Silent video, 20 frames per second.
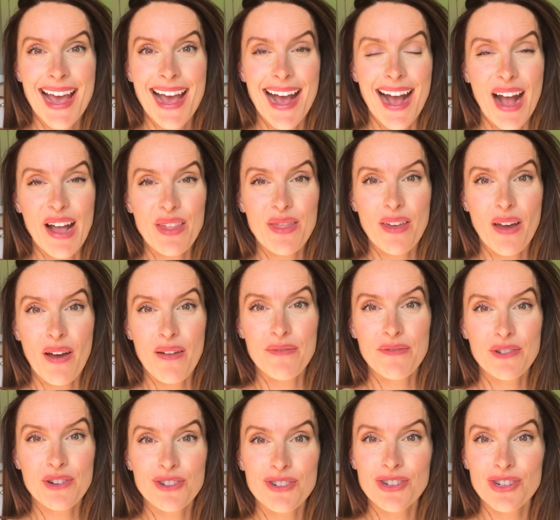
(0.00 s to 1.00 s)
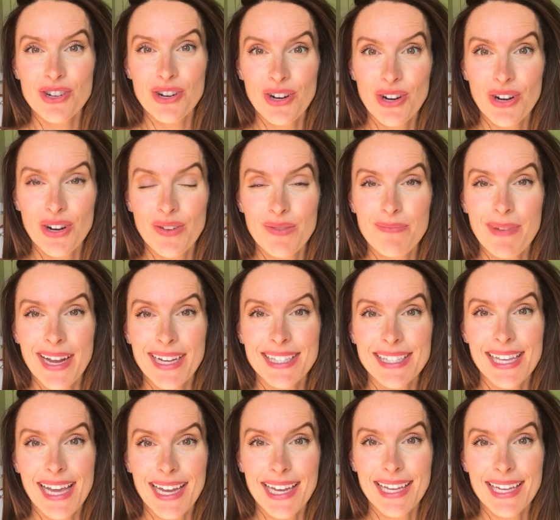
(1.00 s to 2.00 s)
I thought for sure my
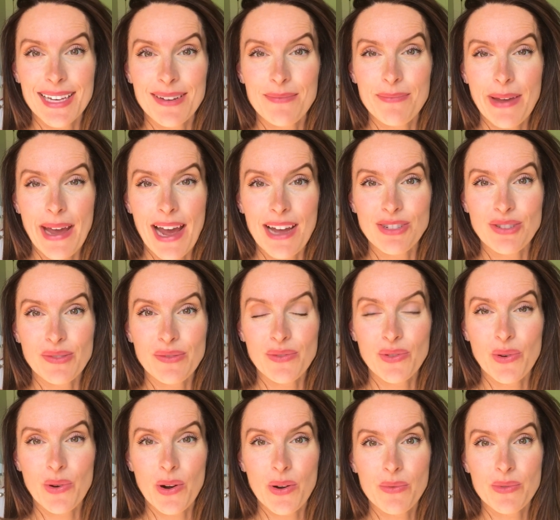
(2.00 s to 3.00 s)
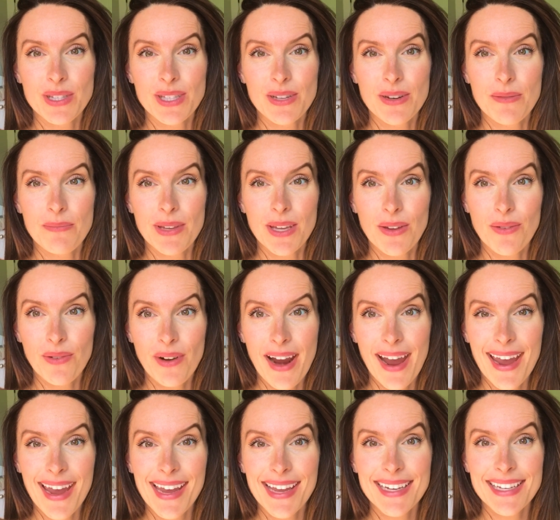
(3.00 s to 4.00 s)
second batch of corn was going to be
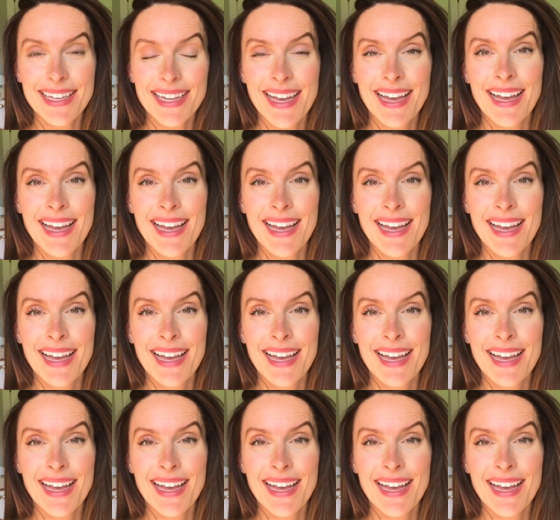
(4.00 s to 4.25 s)
great.